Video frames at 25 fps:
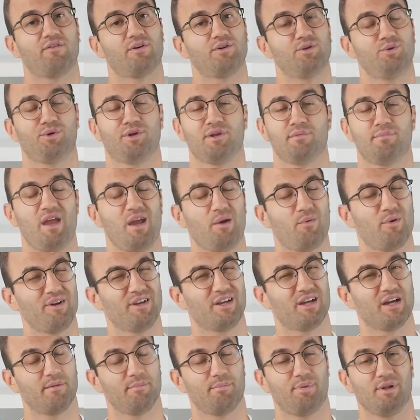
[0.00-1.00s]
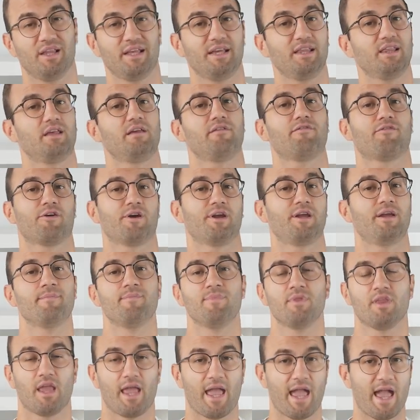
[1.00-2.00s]
one, you can make one completely free
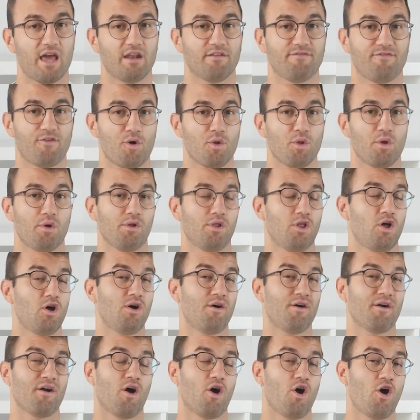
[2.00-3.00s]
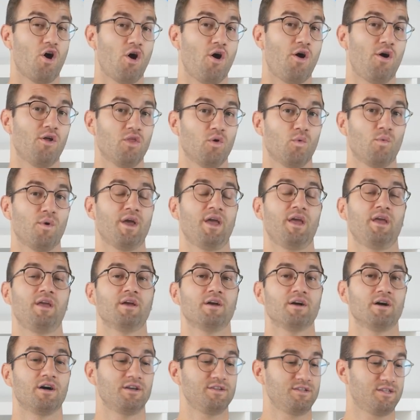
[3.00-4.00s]
and follow along all the
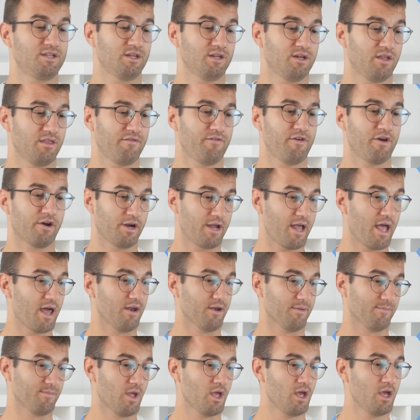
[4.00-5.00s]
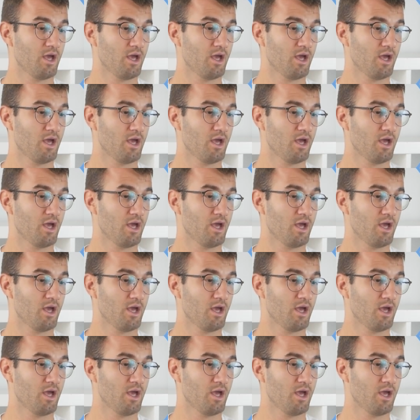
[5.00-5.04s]
way until the very end.